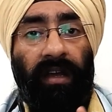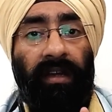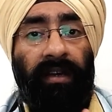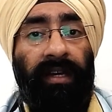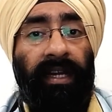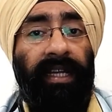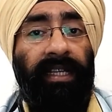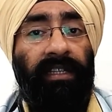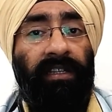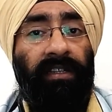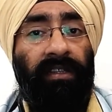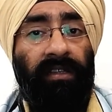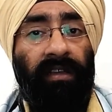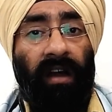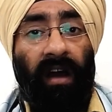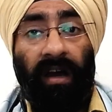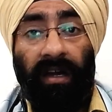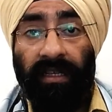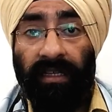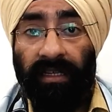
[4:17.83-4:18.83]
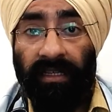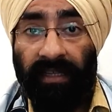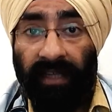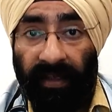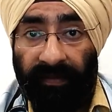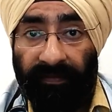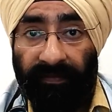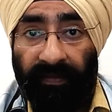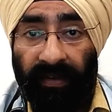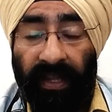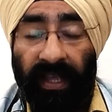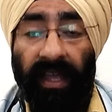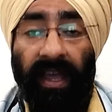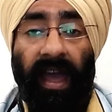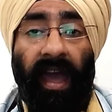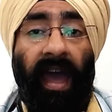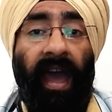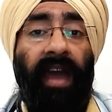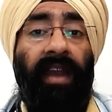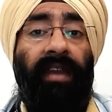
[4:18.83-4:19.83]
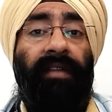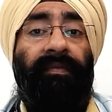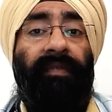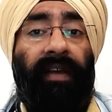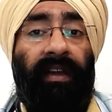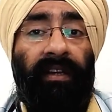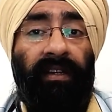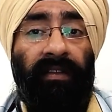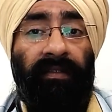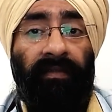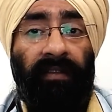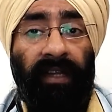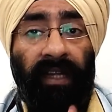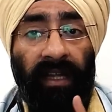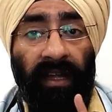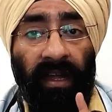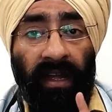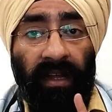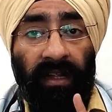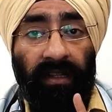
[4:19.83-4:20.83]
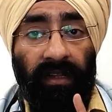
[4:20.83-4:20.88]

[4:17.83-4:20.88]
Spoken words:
raised scars safely and effectively.